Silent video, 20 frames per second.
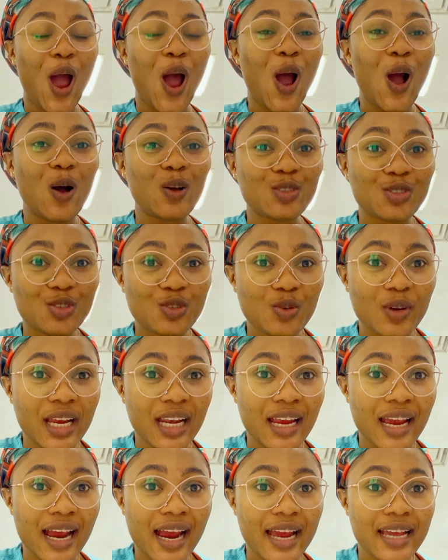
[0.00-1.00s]

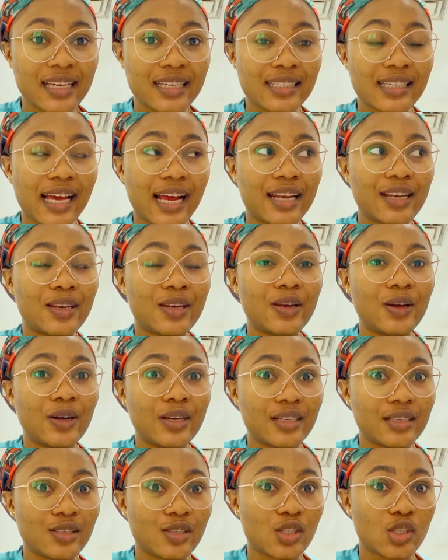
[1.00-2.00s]
Australia is
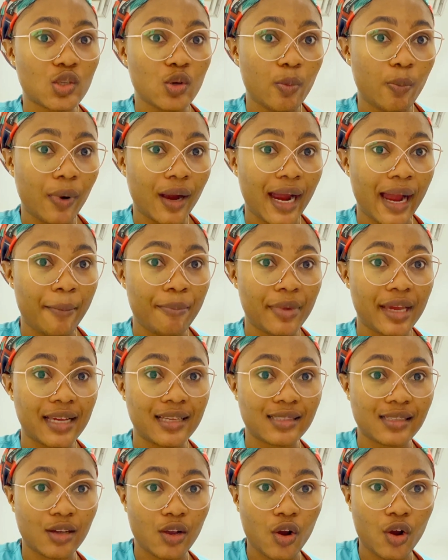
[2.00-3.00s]
another super
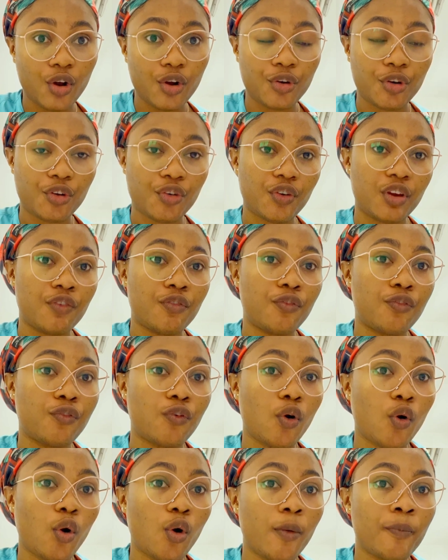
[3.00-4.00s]
amazing country
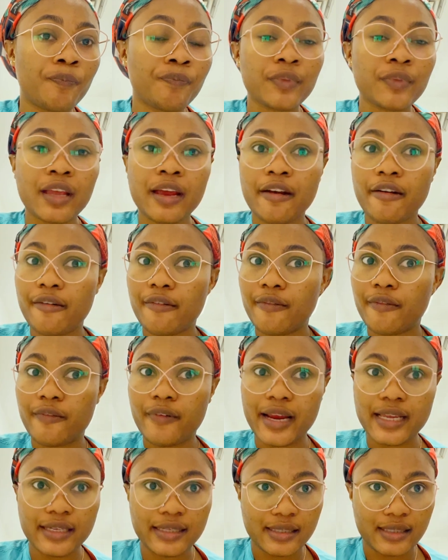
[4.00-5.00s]
for
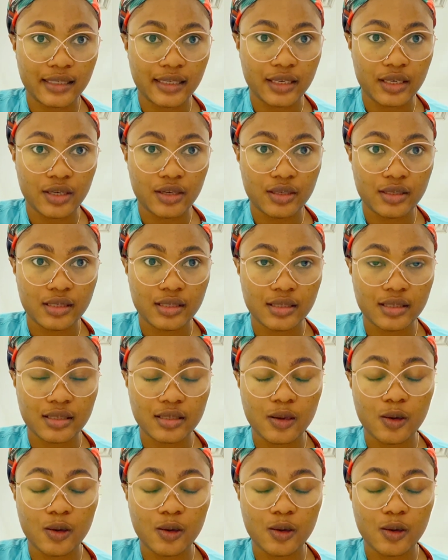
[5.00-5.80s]
registered nurses.